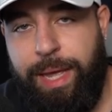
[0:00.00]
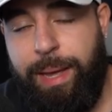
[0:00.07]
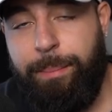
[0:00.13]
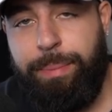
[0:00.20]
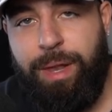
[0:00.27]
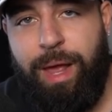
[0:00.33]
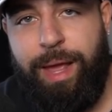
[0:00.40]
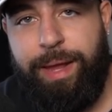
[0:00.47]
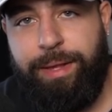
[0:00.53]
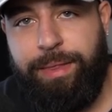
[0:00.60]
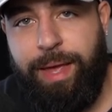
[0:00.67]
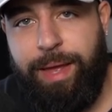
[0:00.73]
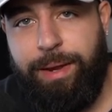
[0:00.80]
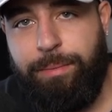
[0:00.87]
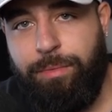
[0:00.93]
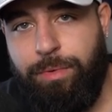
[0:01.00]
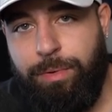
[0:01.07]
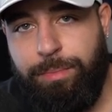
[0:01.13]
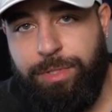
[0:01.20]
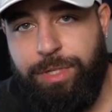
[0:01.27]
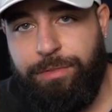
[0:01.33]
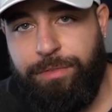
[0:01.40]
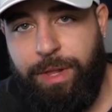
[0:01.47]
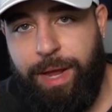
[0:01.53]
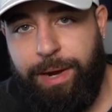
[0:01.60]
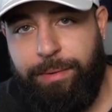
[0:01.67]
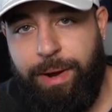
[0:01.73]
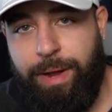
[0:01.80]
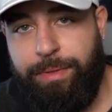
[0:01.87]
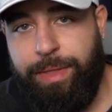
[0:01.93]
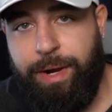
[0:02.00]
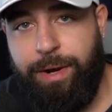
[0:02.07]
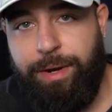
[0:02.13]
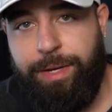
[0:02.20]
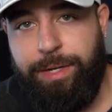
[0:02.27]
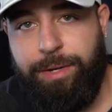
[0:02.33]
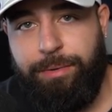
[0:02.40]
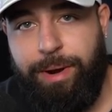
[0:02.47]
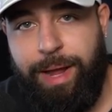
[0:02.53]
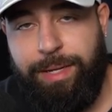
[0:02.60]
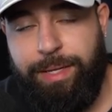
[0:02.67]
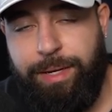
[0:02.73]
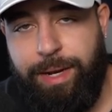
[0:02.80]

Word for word: implying that rumors are flying around that are incorrect,